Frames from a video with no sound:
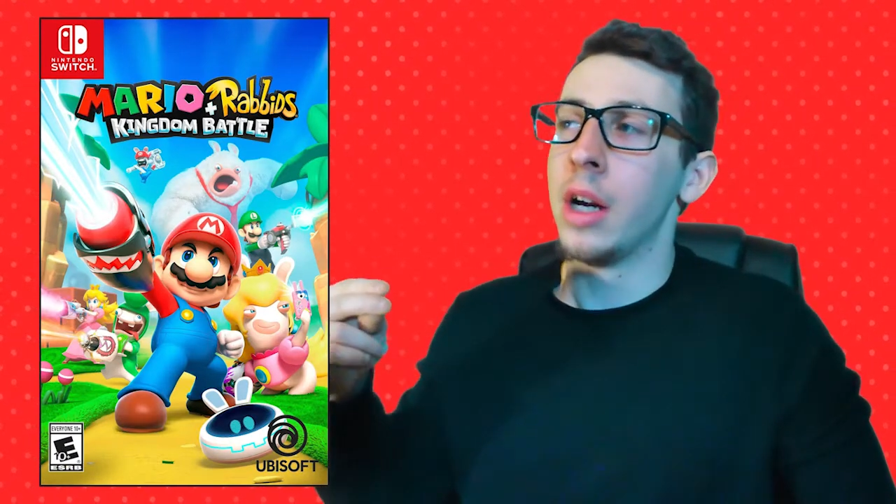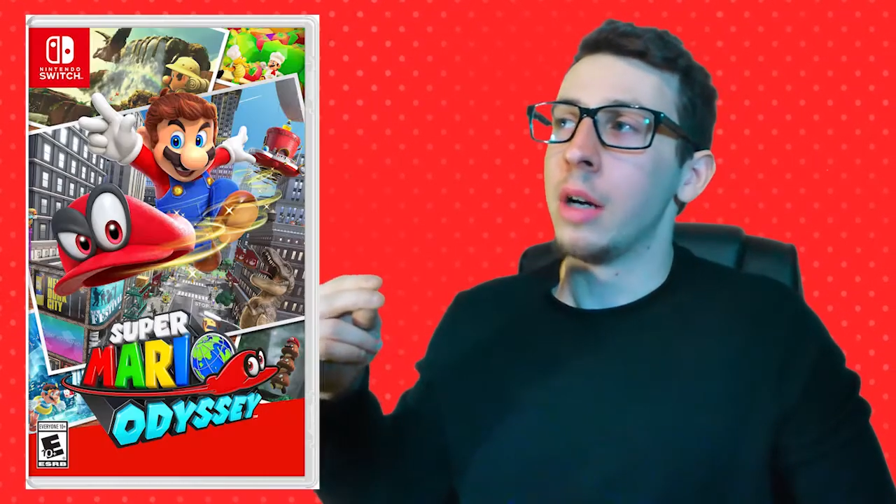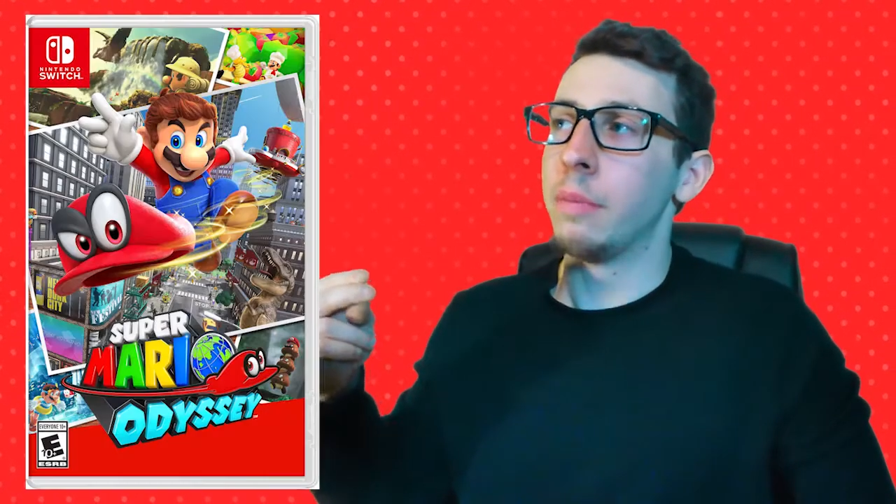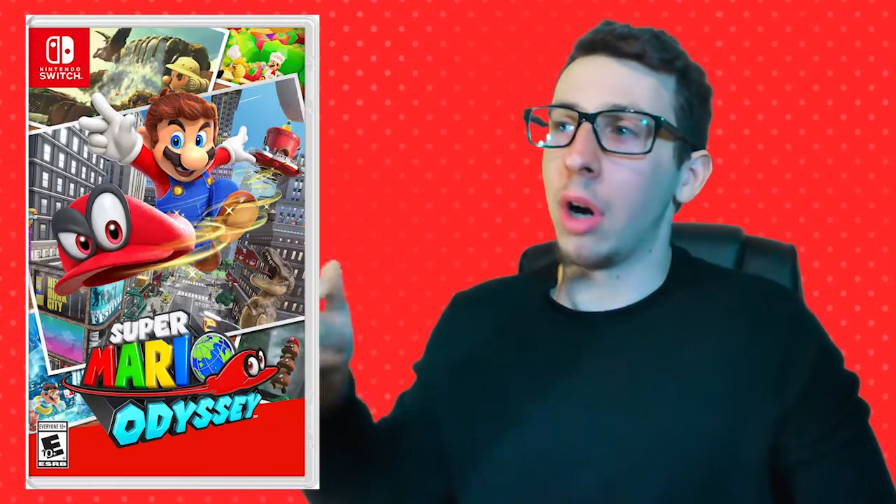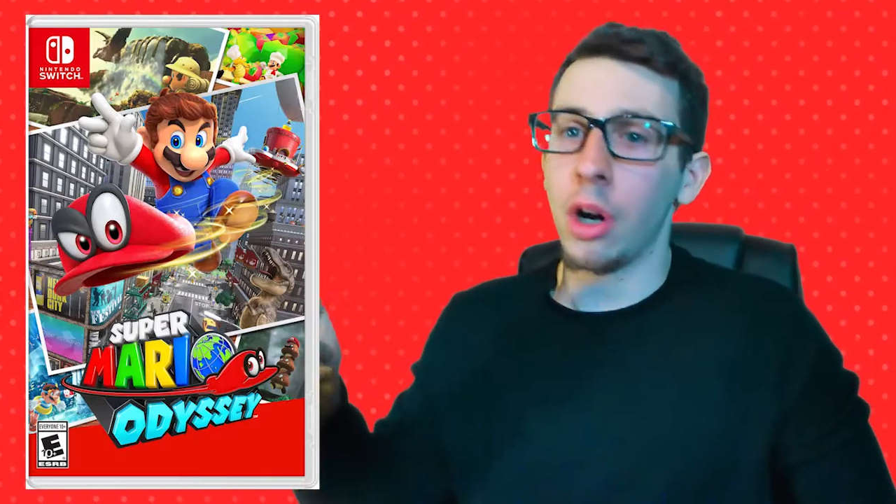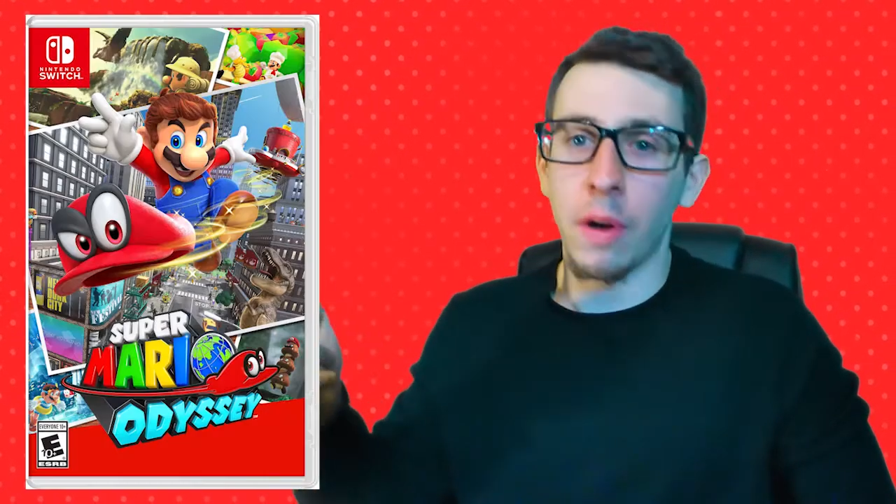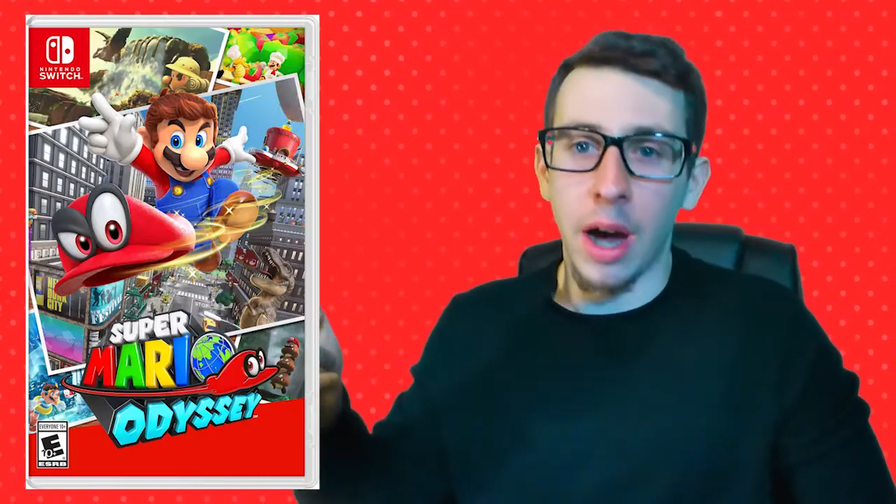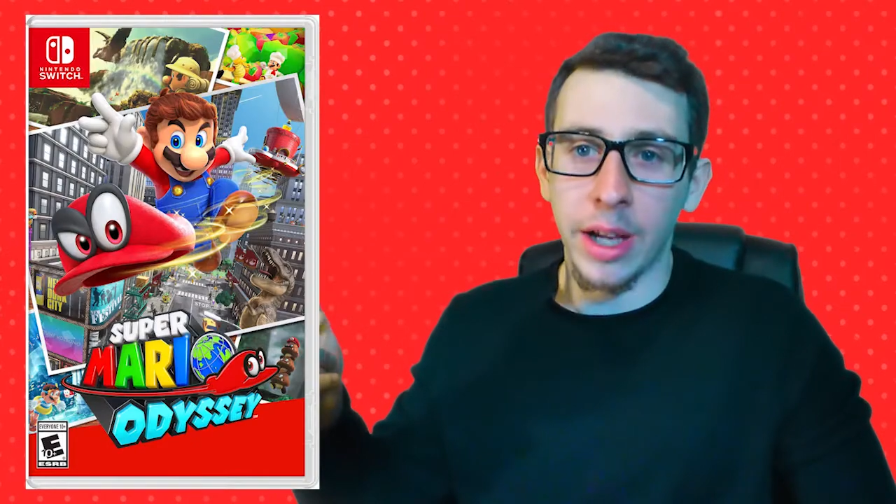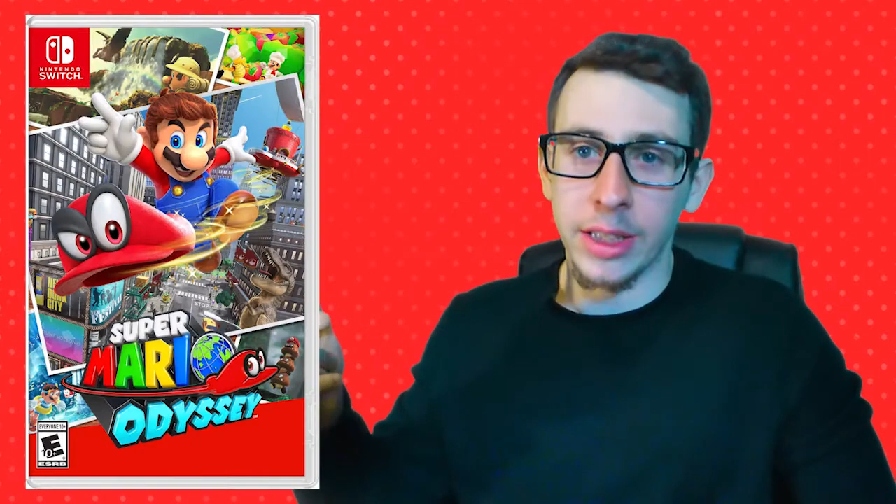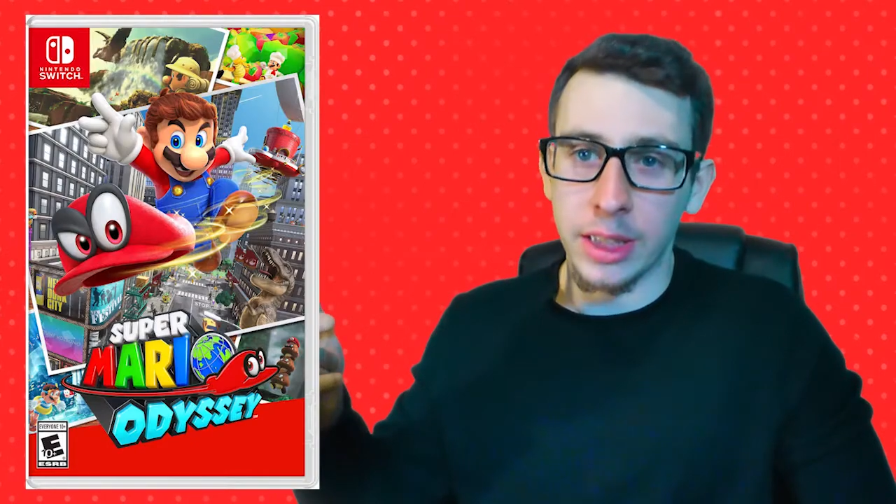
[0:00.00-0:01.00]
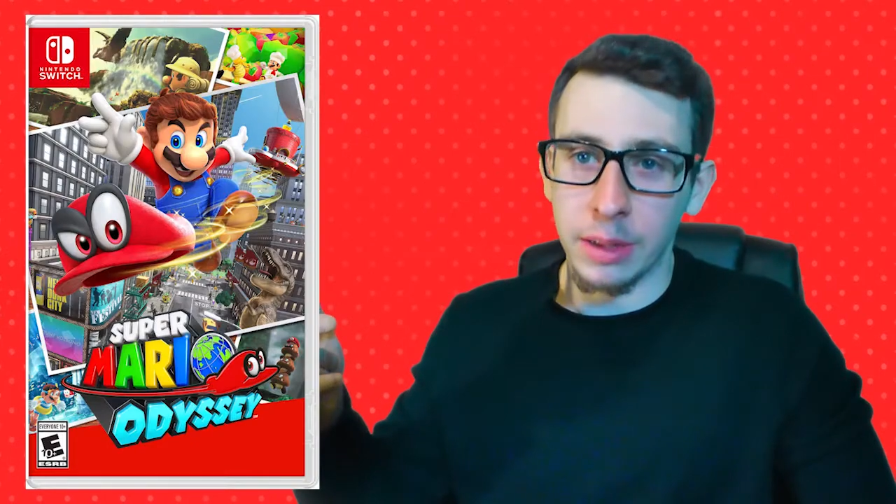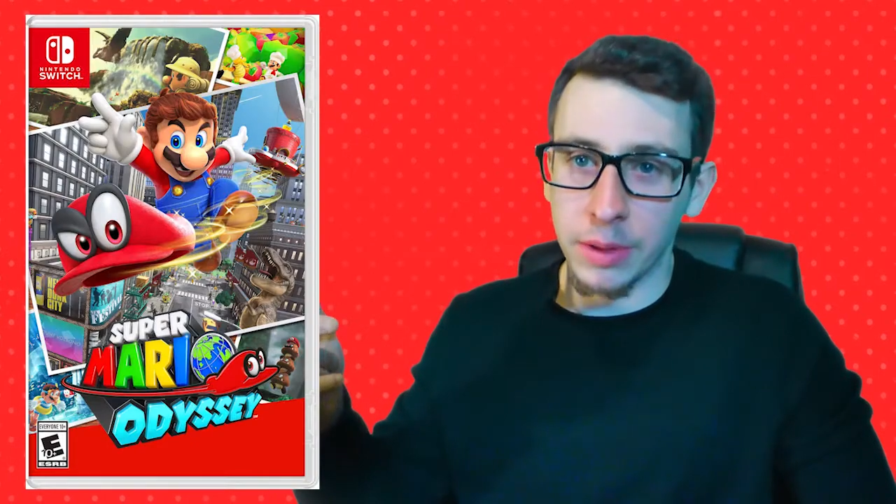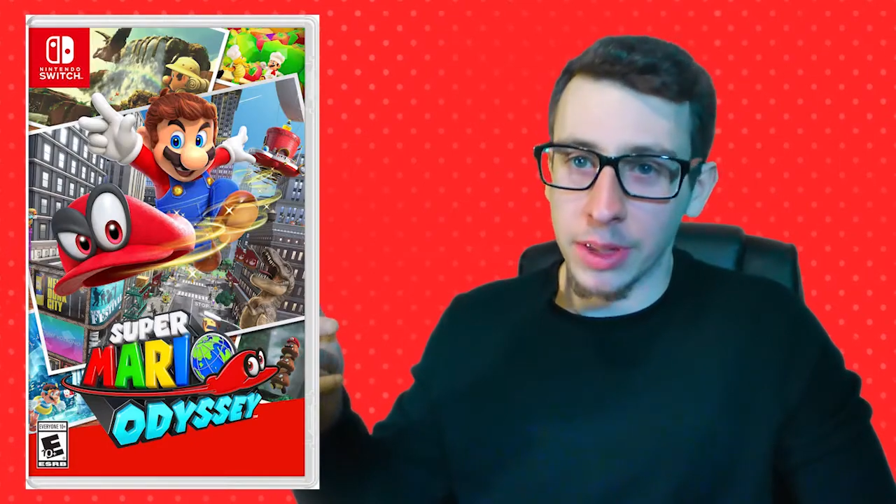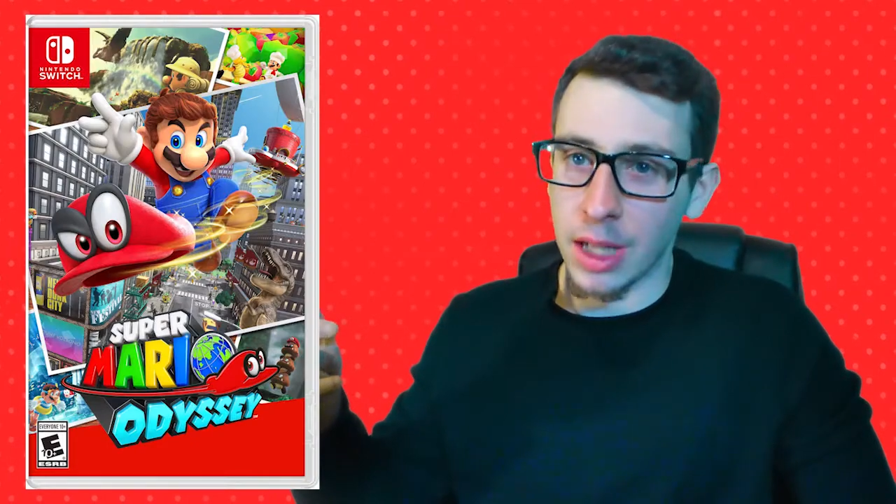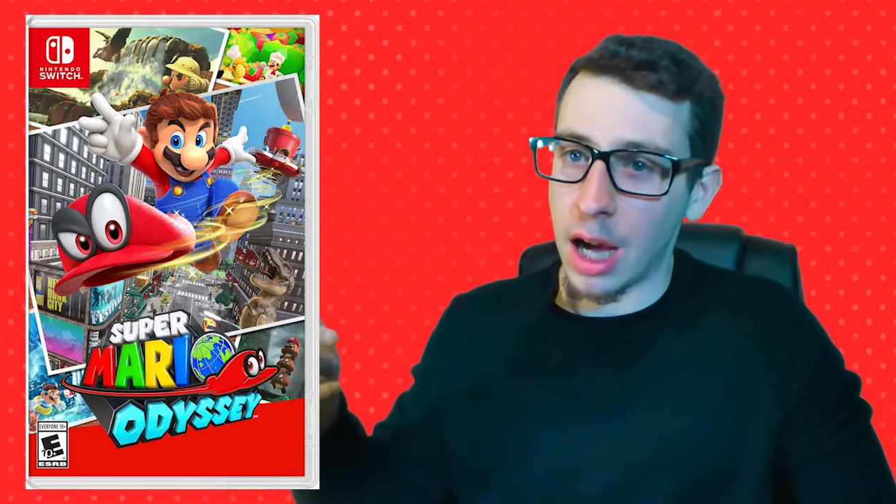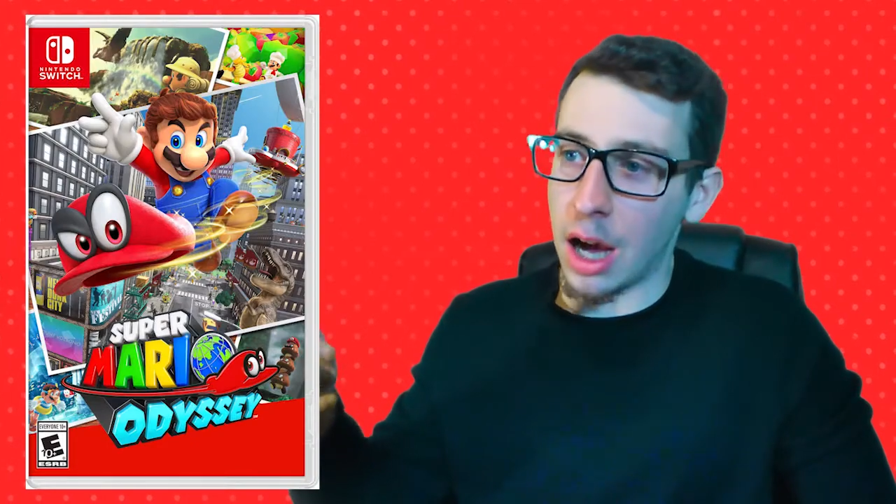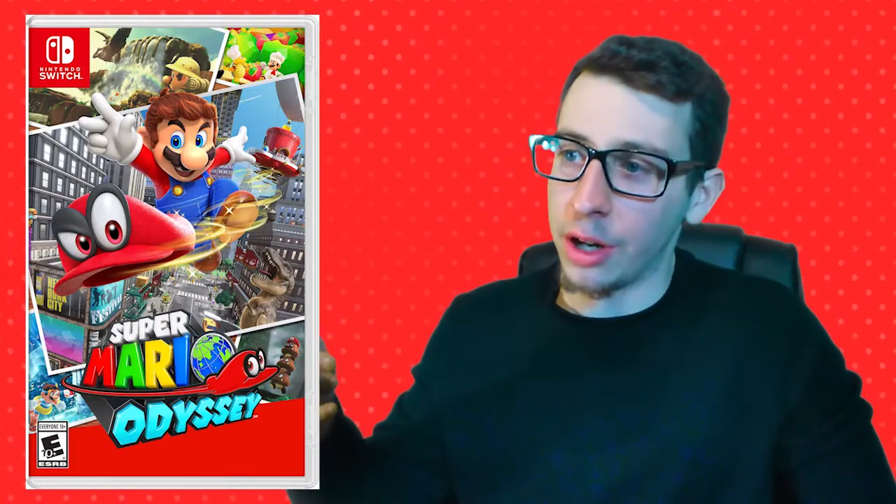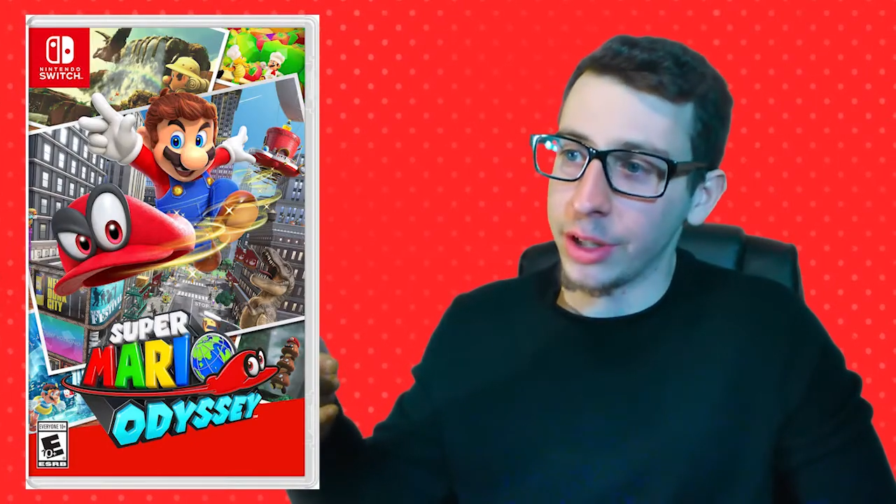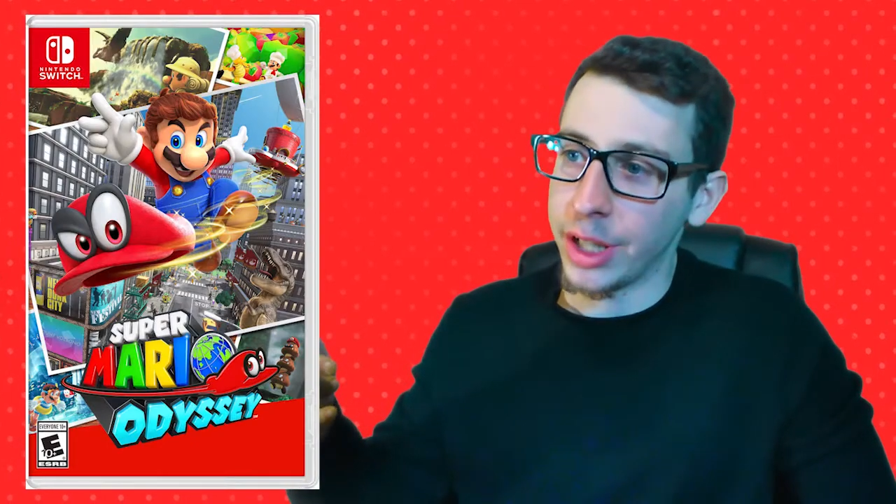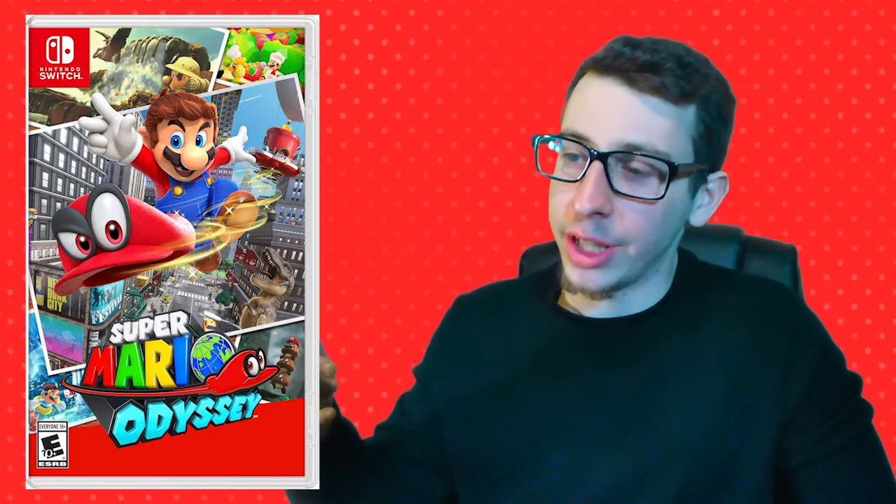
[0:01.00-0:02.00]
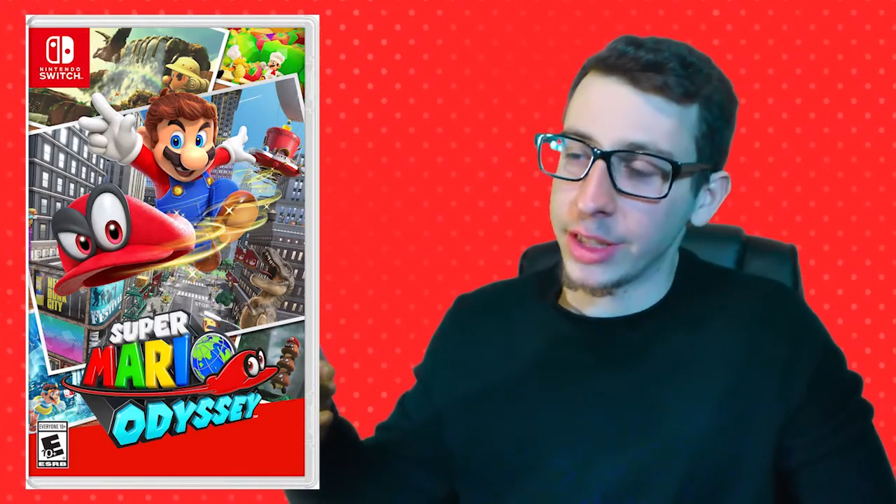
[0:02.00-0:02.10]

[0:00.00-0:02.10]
Mario Odyssey was in the holidays.